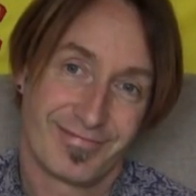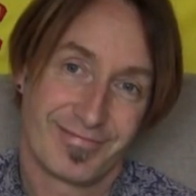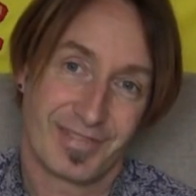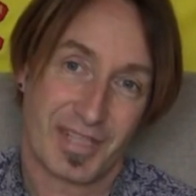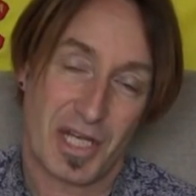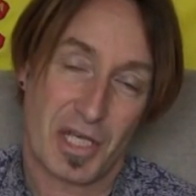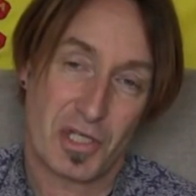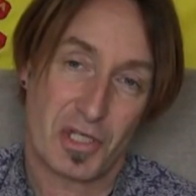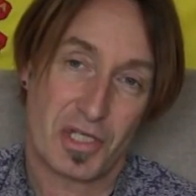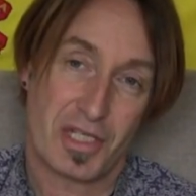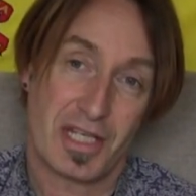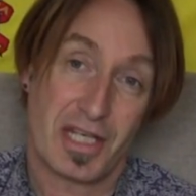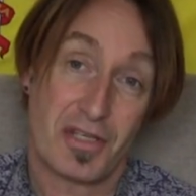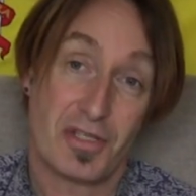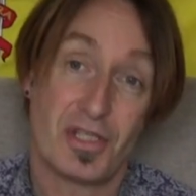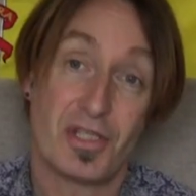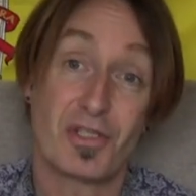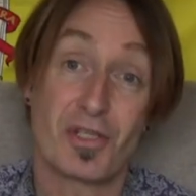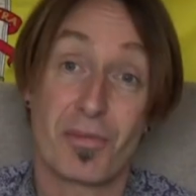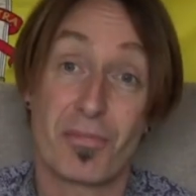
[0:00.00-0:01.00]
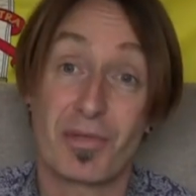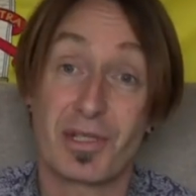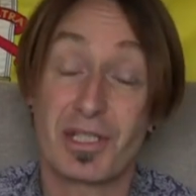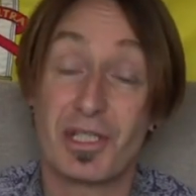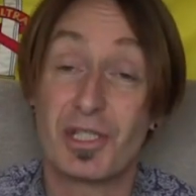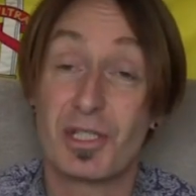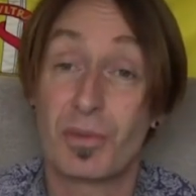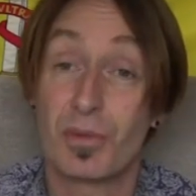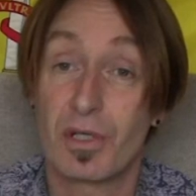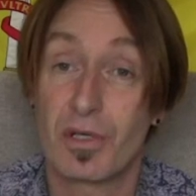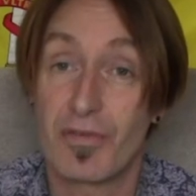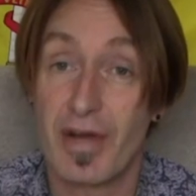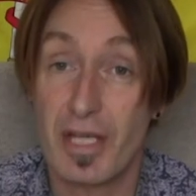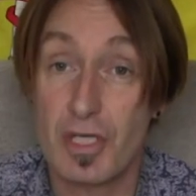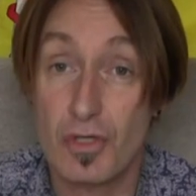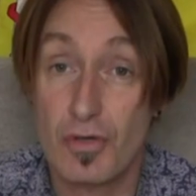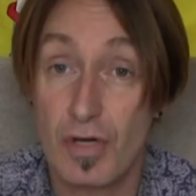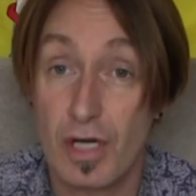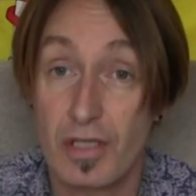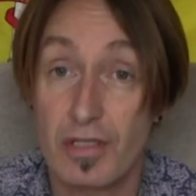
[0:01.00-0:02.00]
Nice and easy, something you do in a
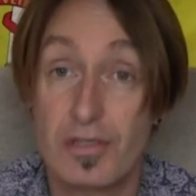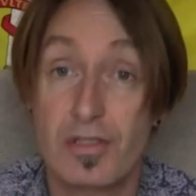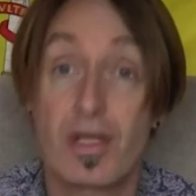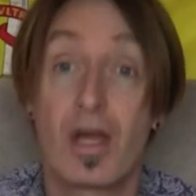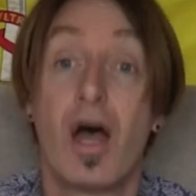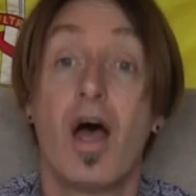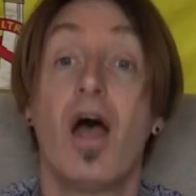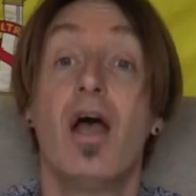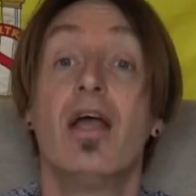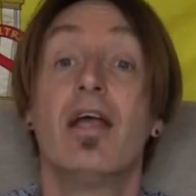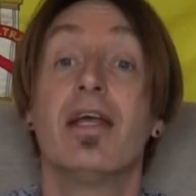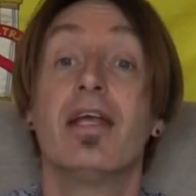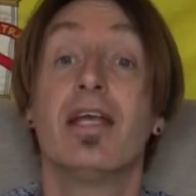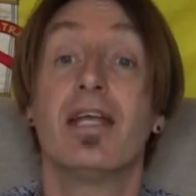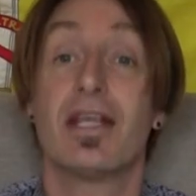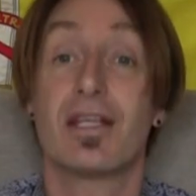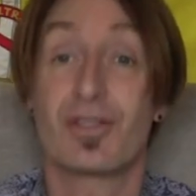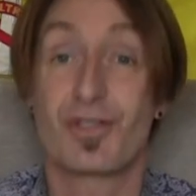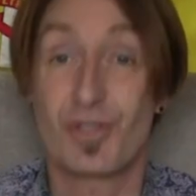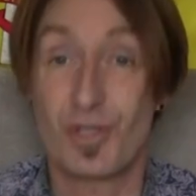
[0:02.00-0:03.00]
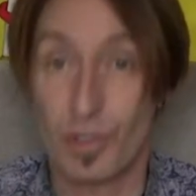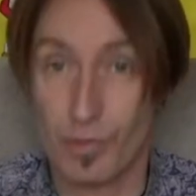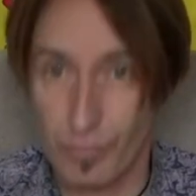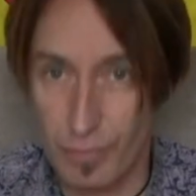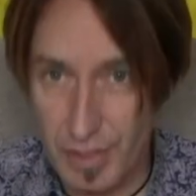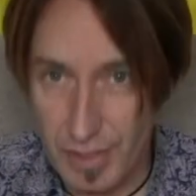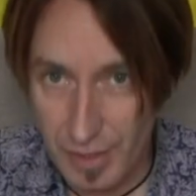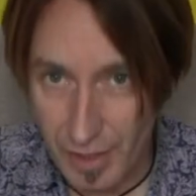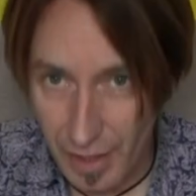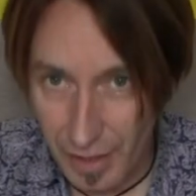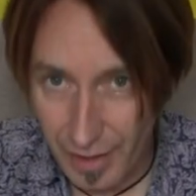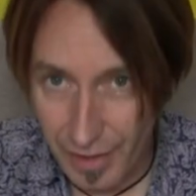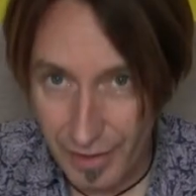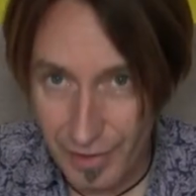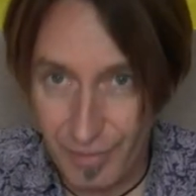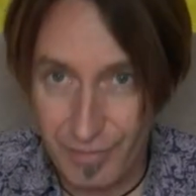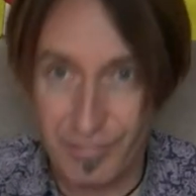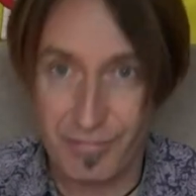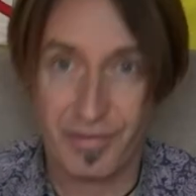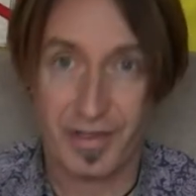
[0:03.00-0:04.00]
restaurant is to
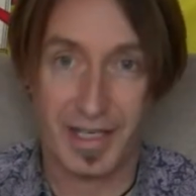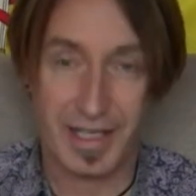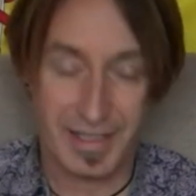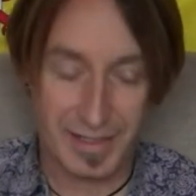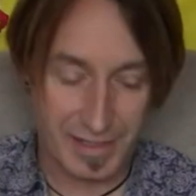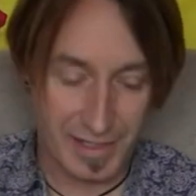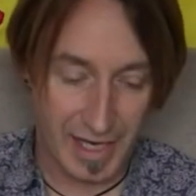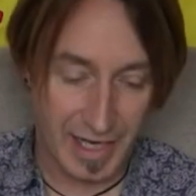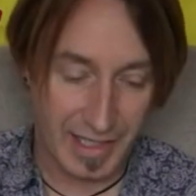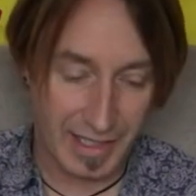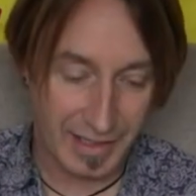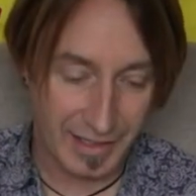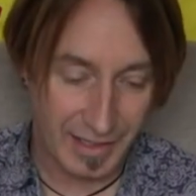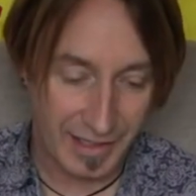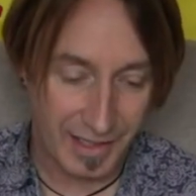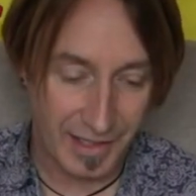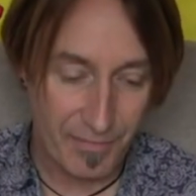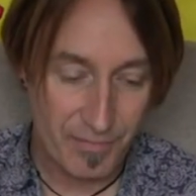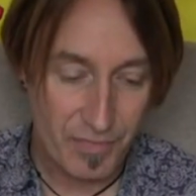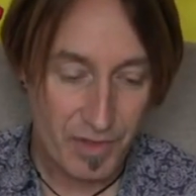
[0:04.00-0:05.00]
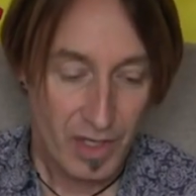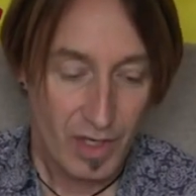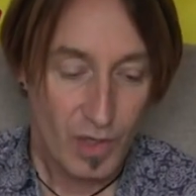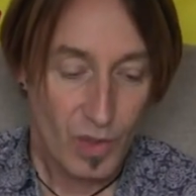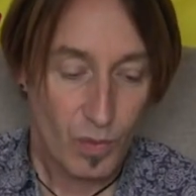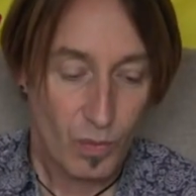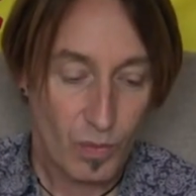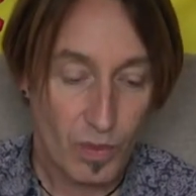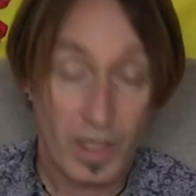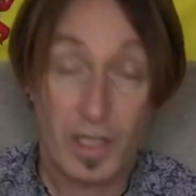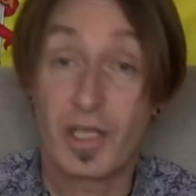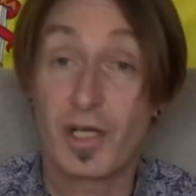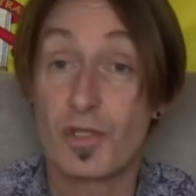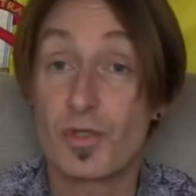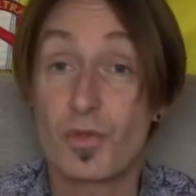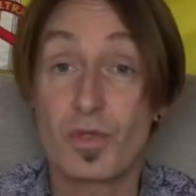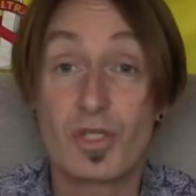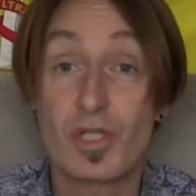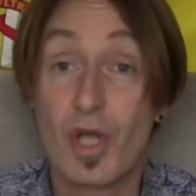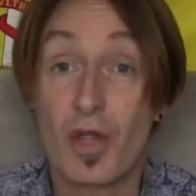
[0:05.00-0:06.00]
reserve, exactly. Well, because
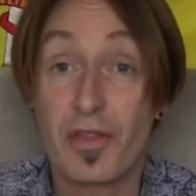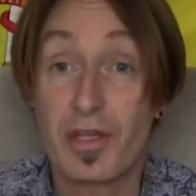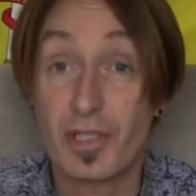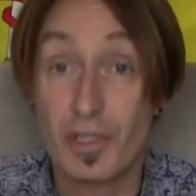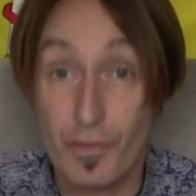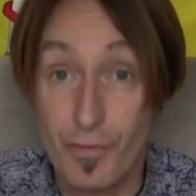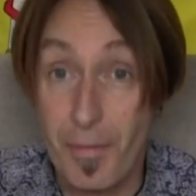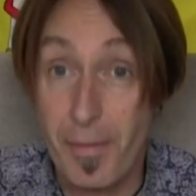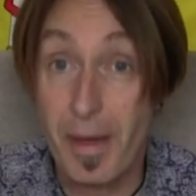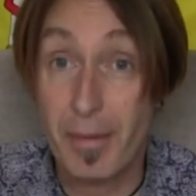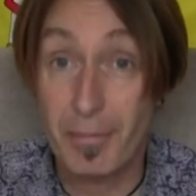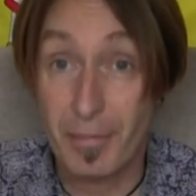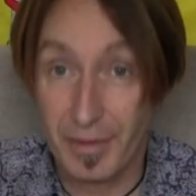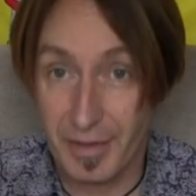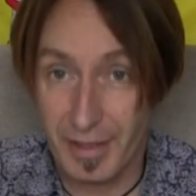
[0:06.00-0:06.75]
there's nothing to remember